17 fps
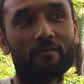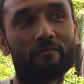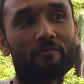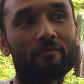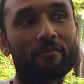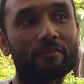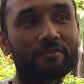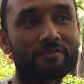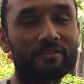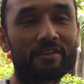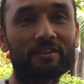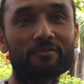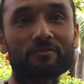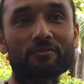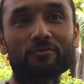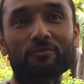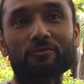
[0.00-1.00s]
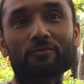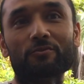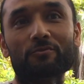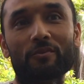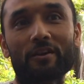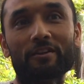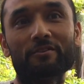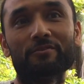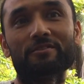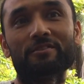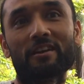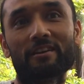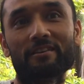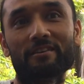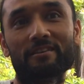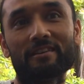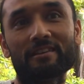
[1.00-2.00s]
first thing to do when you
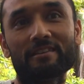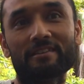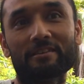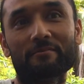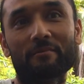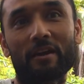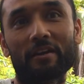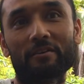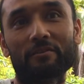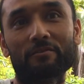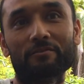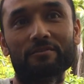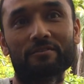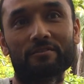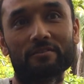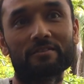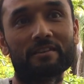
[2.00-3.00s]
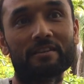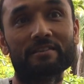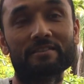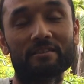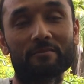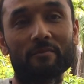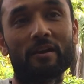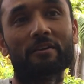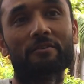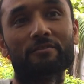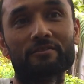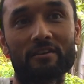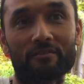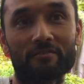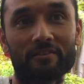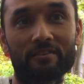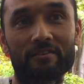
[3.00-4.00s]
start eating mangoes tasting mangoes
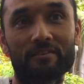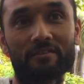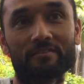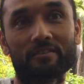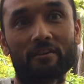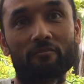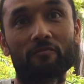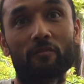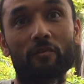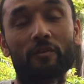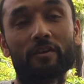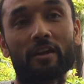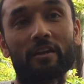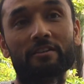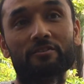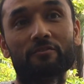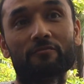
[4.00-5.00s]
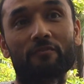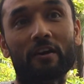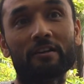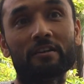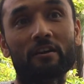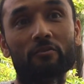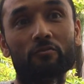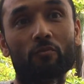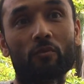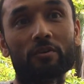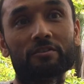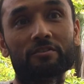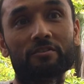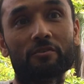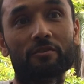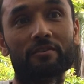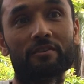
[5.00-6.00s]
down here in South Florida is to find out what
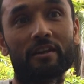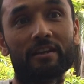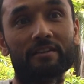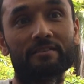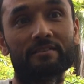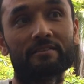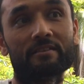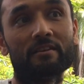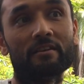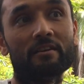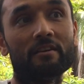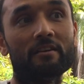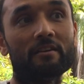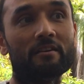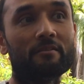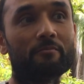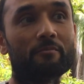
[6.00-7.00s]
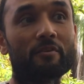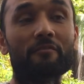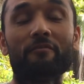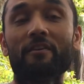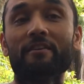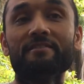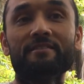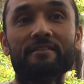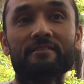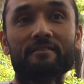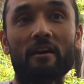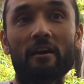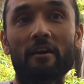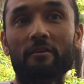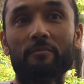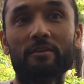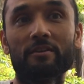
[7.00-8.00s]
your taste preferences
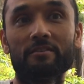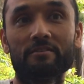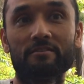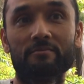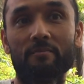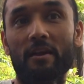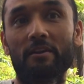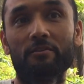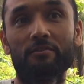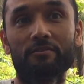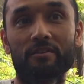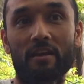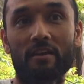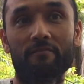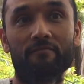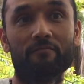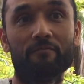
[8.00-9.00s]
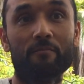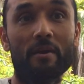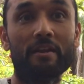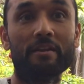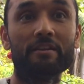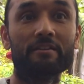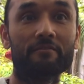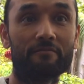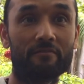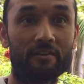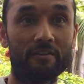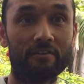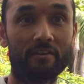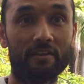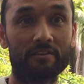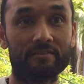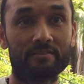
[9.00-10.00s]
are because mangoes have many
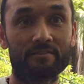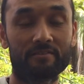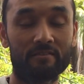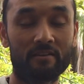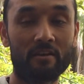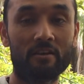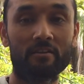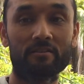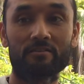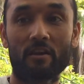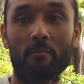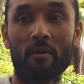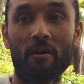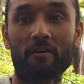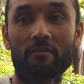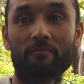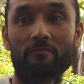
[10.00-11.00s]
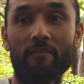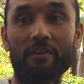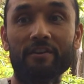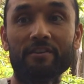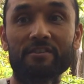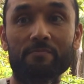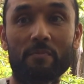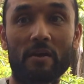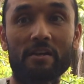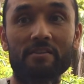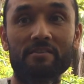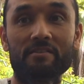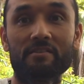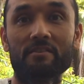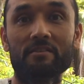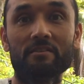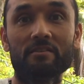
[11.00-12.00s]
different tastes some are very
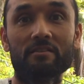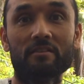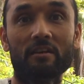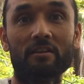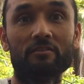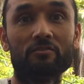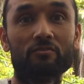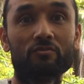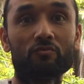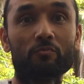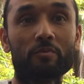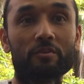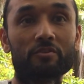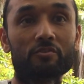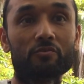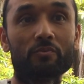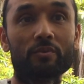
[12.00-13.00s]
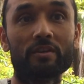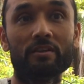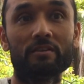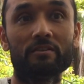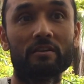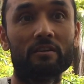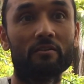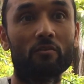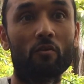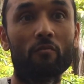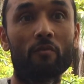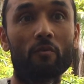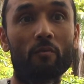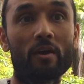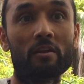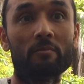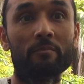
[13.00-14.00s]
spicy and super sweet and
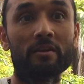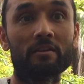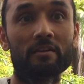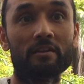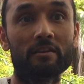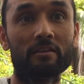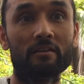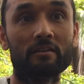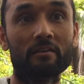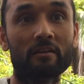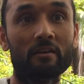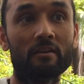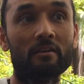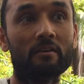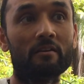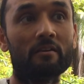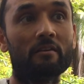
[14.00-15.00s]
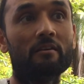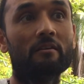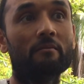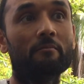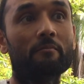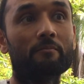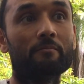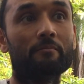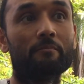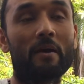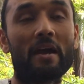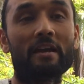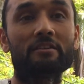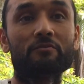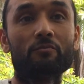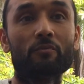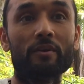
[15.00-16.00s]
overwhelmingly um,
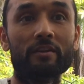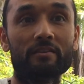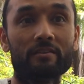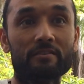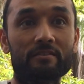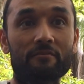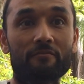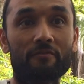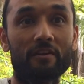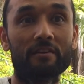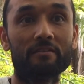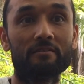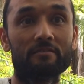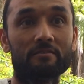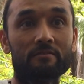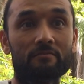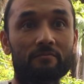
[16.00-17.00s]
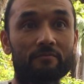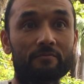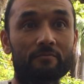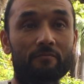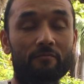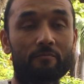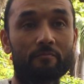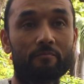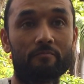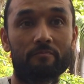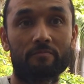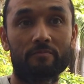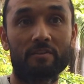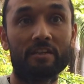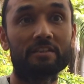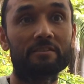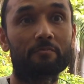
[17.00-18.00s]
packed with different
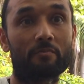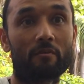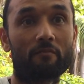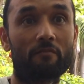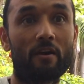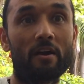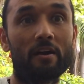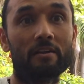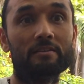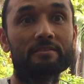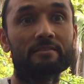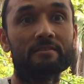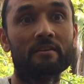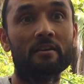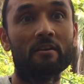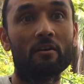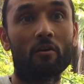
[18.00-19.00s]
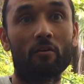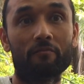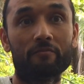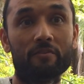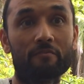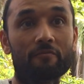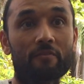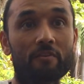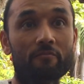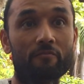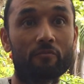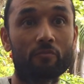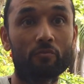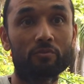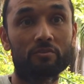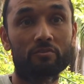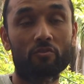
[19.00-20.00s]
taste profiles of different
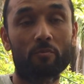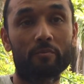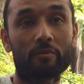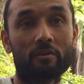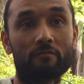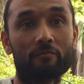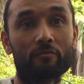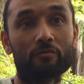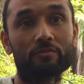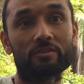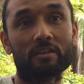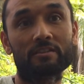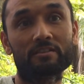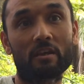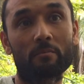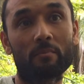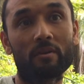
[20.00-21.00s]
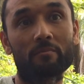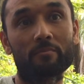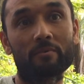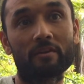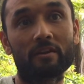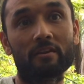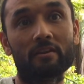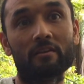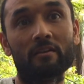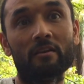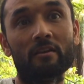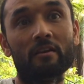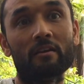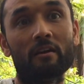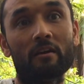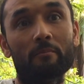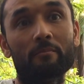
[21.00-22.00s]
fruit, tropical fruits, and some are pretty you
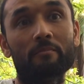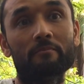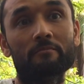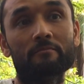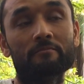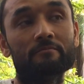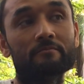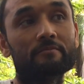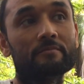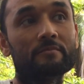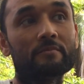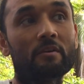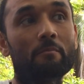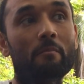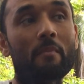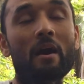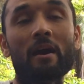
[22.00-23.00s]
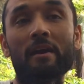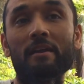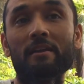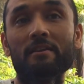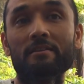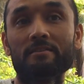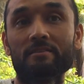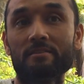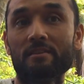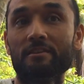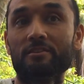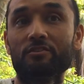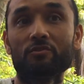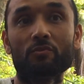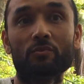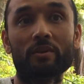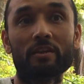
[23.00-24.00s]
mm, know, mm, mildly
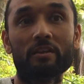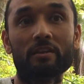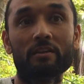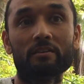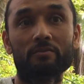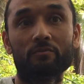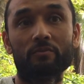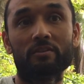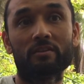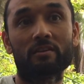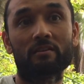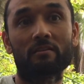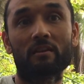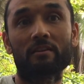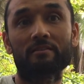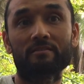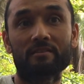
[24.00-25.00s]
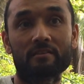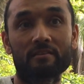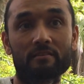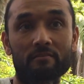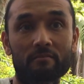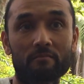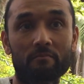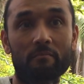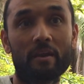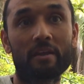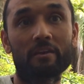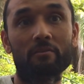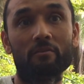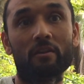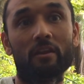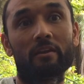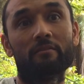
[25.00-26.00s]
sweet with a classic
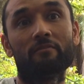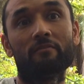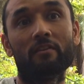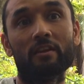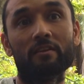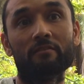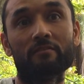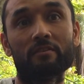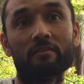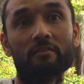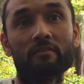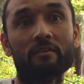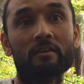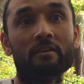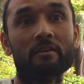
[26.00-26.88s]
mango-like flavor.